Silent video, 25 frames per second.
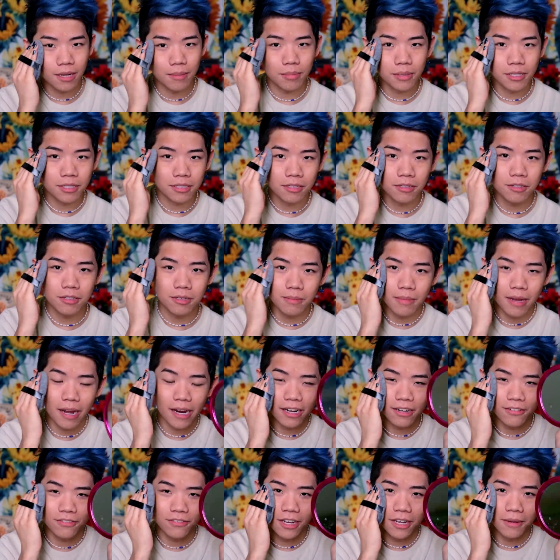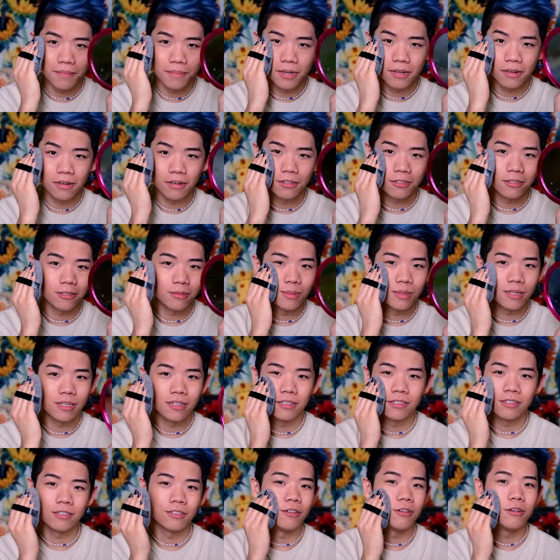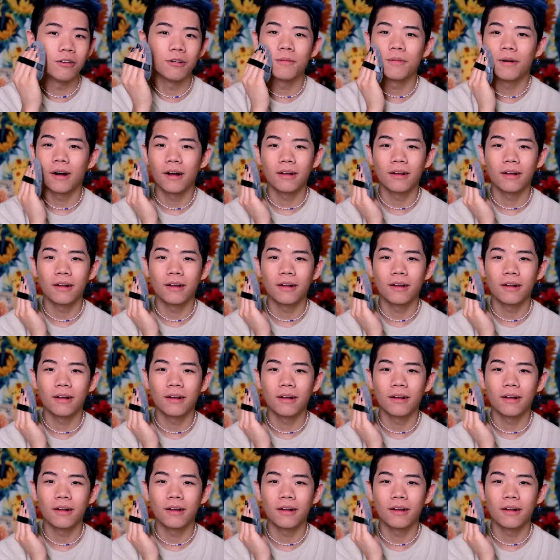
And please use a magnifying mirror just because you don't